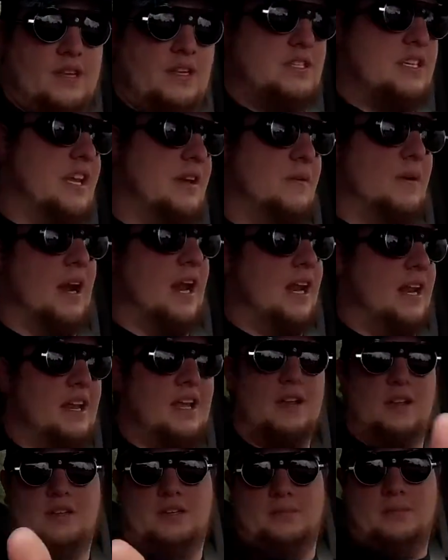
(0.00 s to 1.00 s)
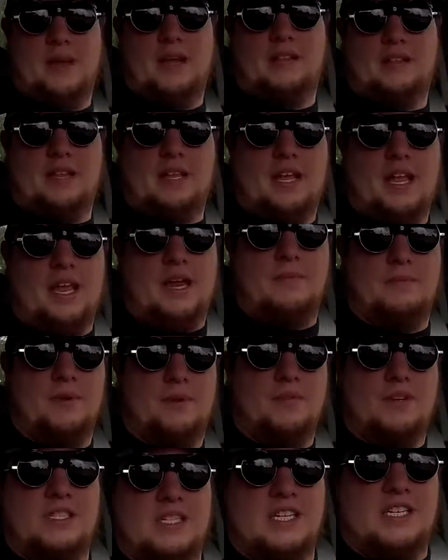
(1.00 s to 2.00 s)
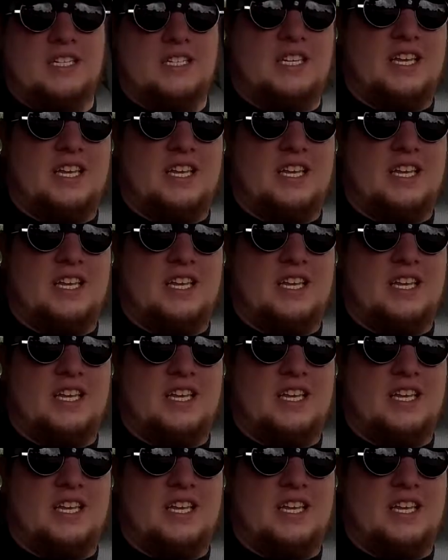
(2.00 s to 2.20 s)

See, what I did to mount the camera was I just